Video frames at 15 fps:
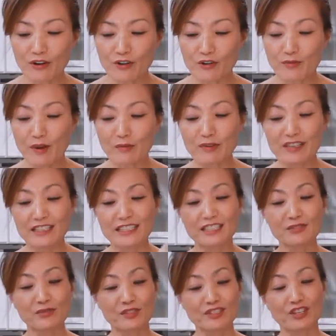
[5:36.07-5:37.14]
Remember, this
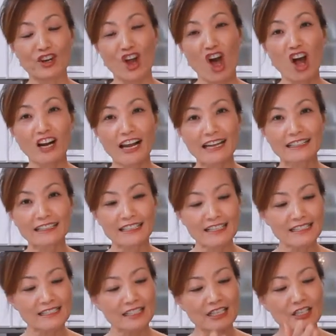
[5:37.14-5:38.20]
was long like
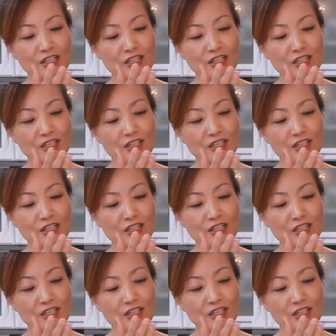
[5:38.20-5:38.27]
this.